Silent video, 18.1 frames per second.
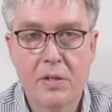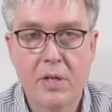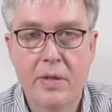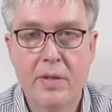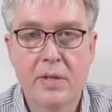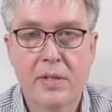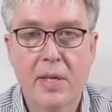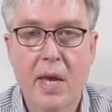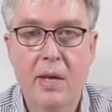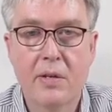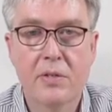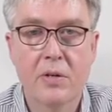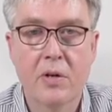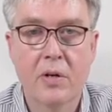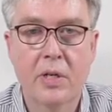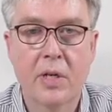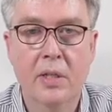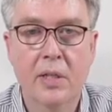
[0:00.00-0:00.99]
In this case,
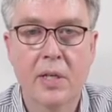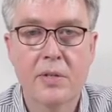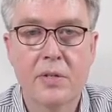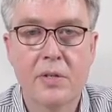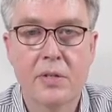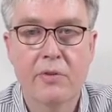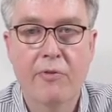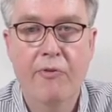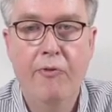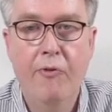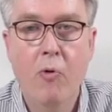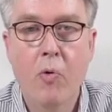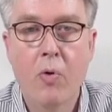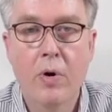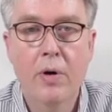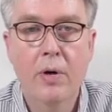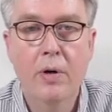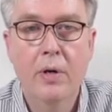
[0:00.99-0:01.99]
they're going to listen to
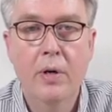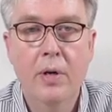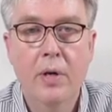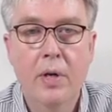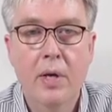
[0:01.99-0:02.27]
four